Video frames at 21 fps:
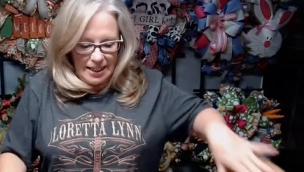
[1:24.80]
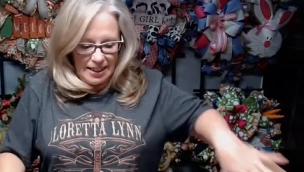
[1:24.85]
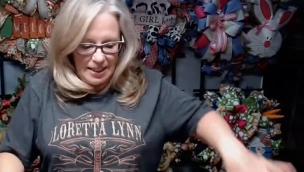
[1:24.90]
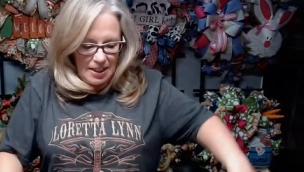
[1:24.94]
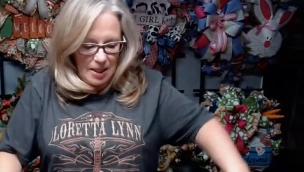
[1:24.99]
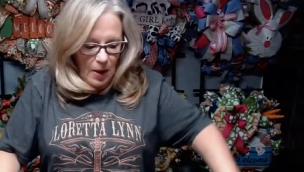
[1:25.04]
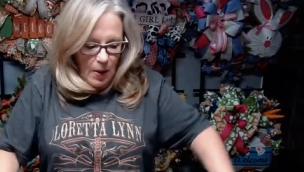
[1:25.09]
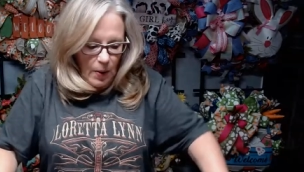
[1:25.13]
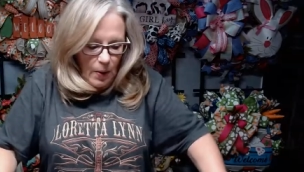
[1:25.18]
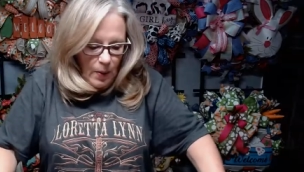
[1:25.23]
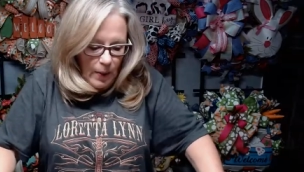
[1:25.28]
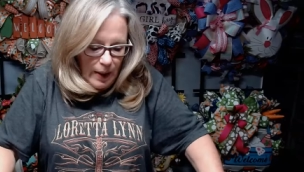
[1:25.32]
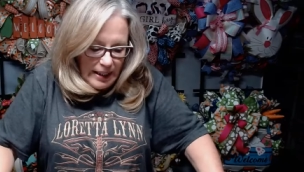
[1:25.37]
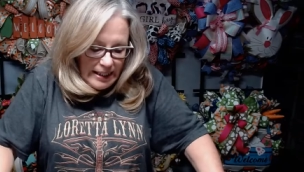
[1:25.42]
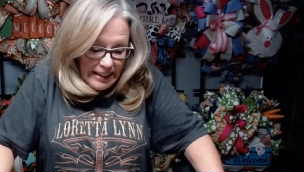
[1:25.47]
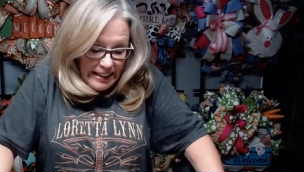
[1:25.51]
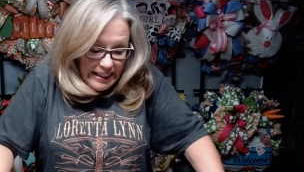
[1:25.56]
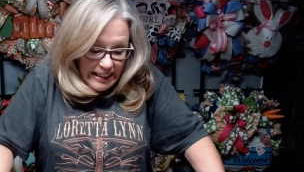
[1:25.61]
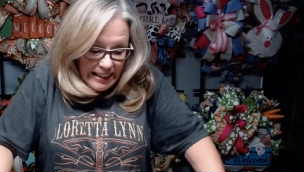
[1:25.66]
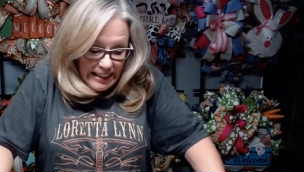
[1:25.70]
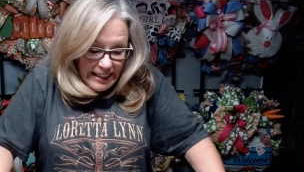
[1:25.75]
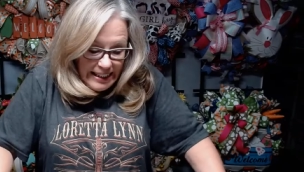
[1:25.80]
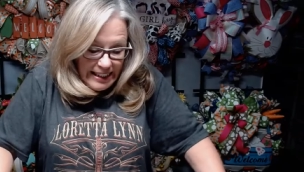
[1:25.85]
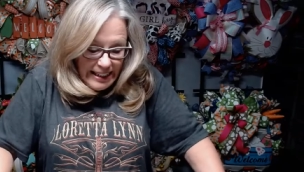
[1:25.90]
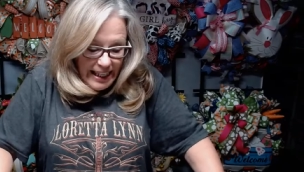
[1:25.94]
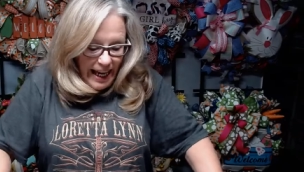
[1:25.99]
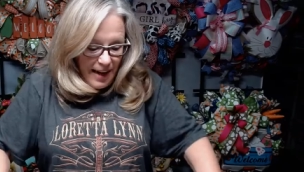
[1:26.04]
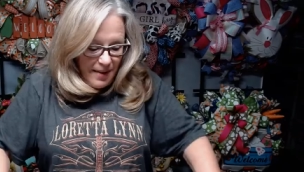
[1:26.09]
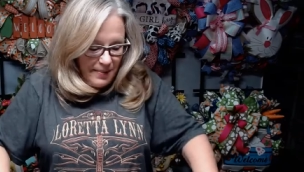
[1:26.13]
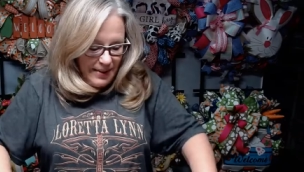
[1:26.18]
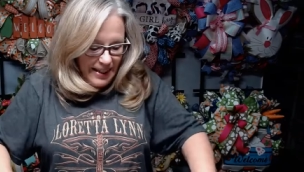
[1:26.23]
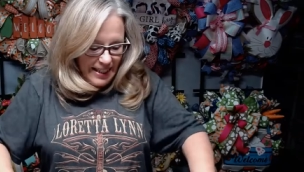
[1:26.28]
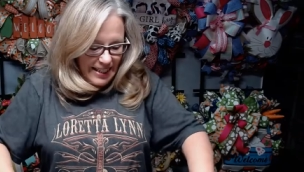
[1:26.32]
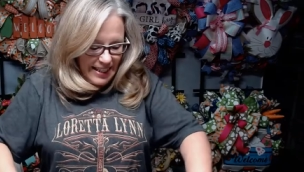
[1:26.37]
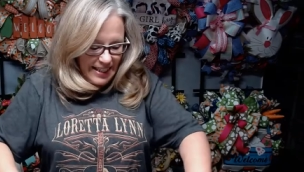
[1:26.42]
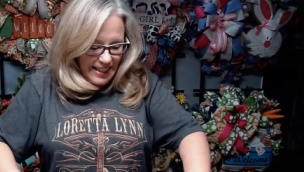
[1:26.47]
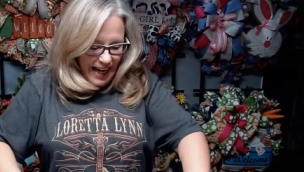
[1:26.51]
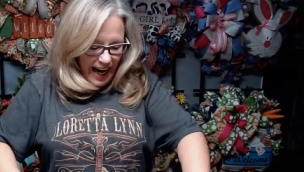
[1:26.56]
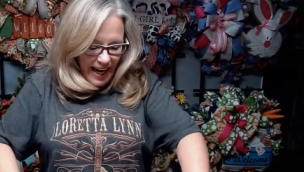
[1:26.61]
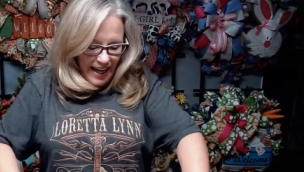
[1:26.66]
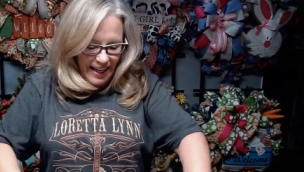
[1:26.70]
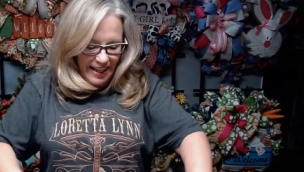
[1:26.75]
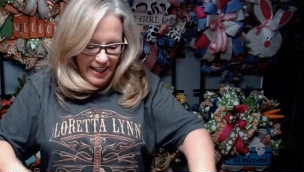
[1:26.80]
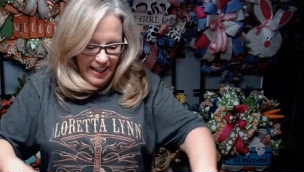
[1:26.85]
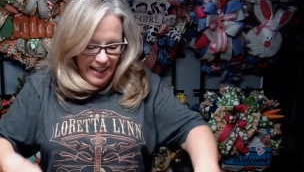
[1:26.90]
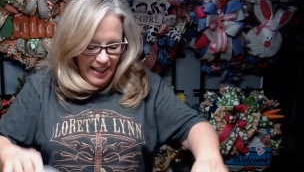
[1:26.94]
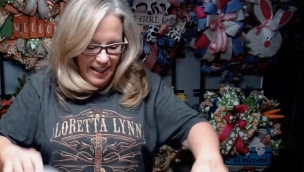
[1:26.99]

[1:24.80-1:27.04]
so. I'm excited.